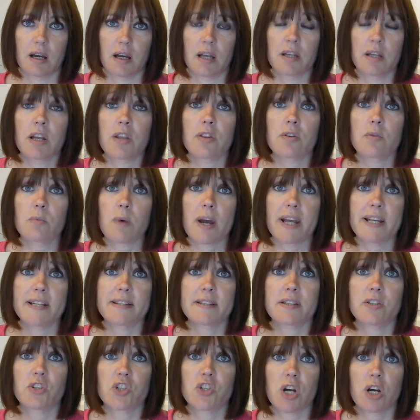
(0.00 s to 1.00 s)
Another way
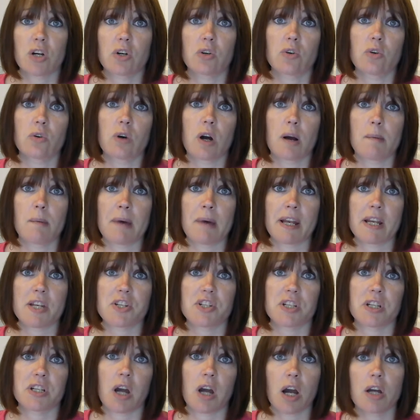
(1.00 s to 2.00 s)
to juggle
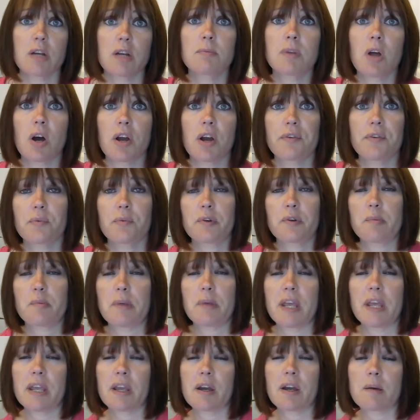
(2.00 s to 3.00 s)
managing home life with
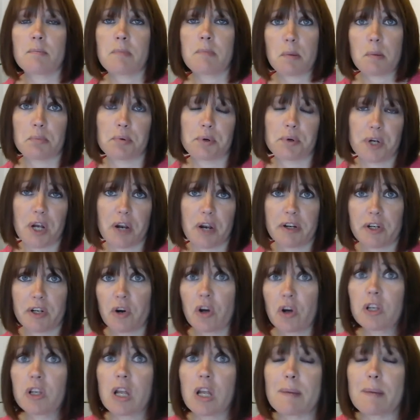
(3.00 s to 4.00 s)
being a mompreneur in your
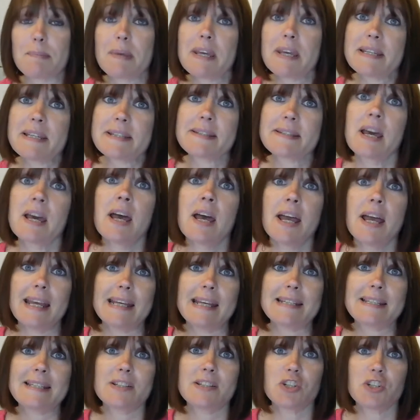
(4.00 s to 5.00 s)
online biz
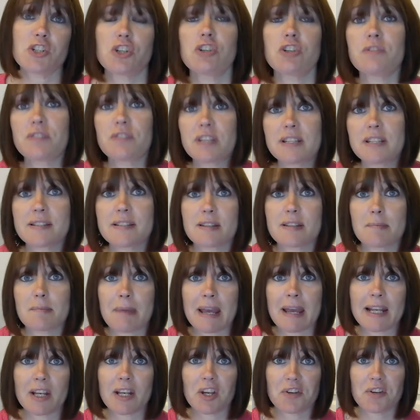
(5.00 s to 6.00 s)
is to do things that
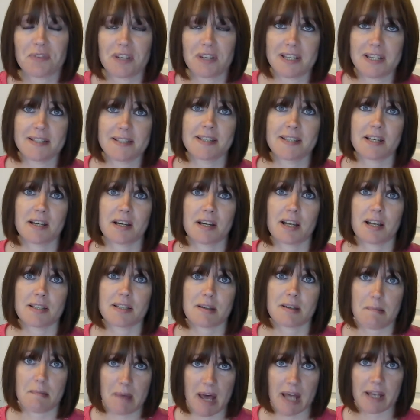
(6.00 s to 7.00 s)
make life easier
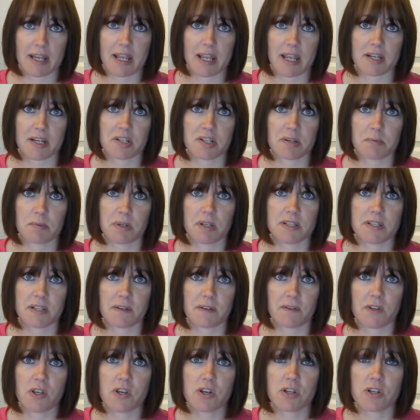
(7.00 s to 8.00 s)
to manage. Because
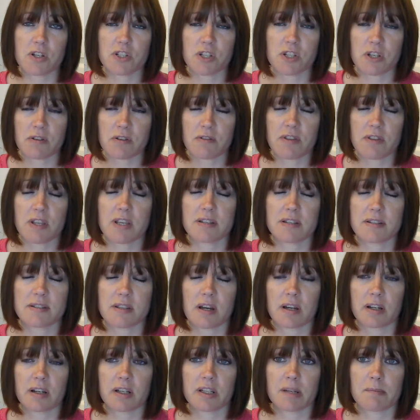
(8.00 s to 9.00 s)
if you can do things
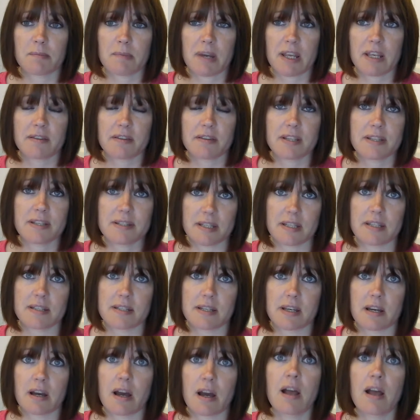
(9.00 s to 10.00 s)
that are going to make things
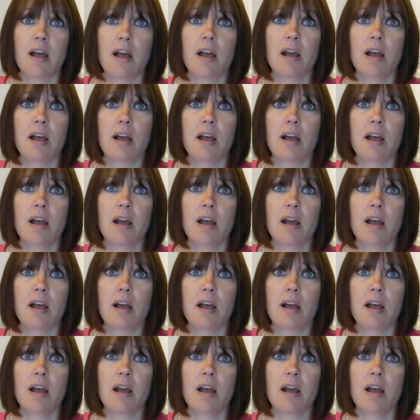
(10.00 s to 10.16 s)
easier,